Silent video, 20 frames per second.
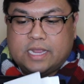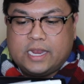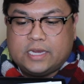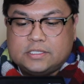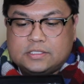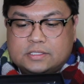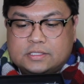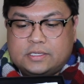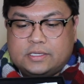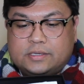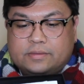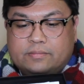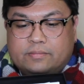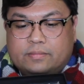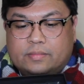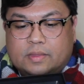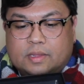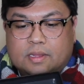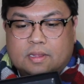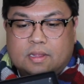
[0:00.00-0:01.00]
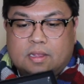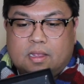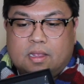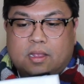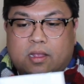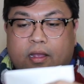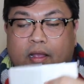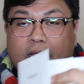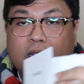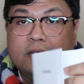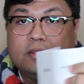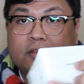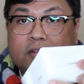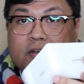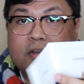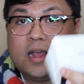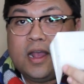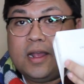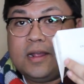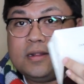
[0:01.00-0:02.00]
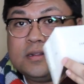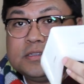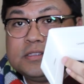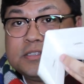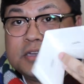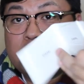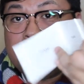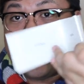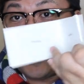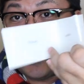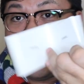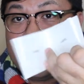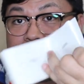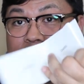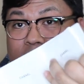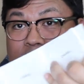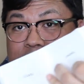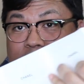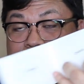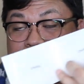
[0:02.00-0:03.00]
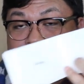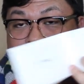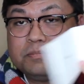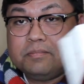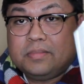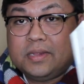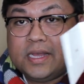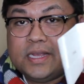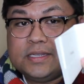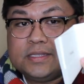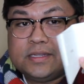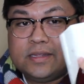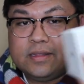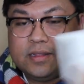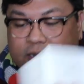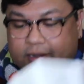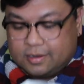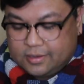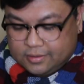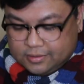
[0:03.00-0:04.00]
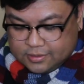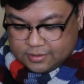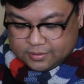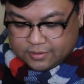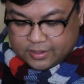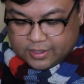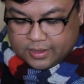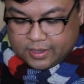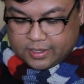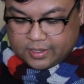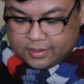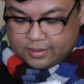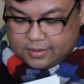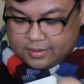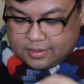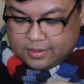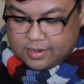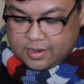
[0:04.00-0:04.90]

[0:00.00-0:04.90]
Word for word: actually, they're not so bad placed in there, so I think.